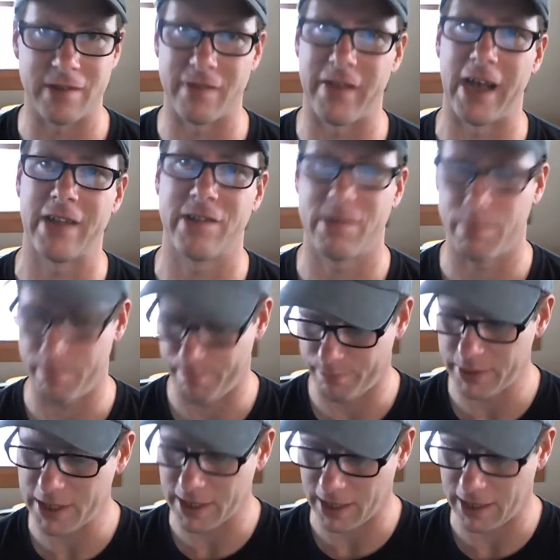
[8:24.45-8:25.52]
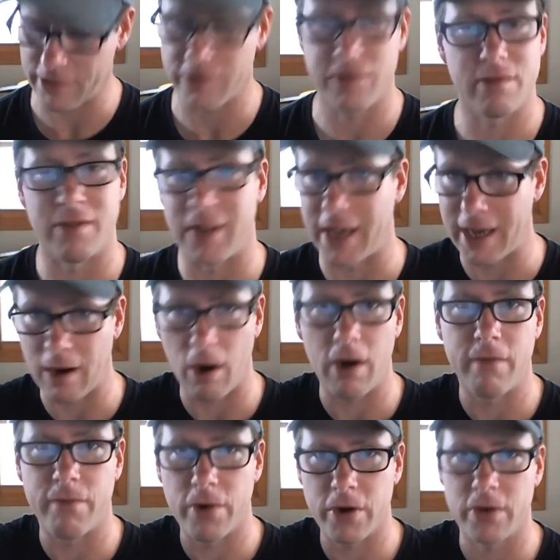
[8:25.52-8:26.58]
and that's because they
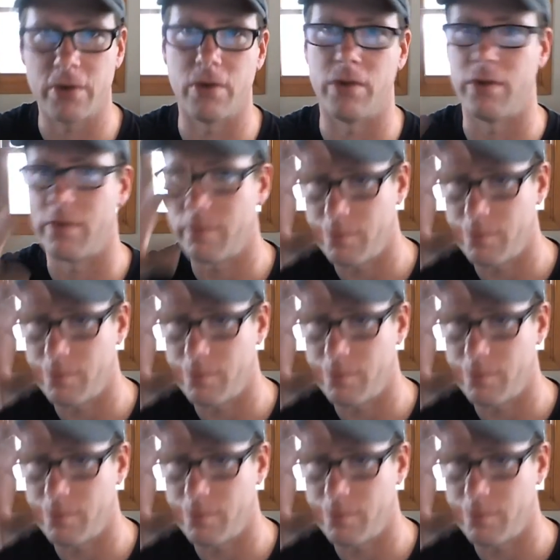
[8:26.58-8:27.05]
are vertical,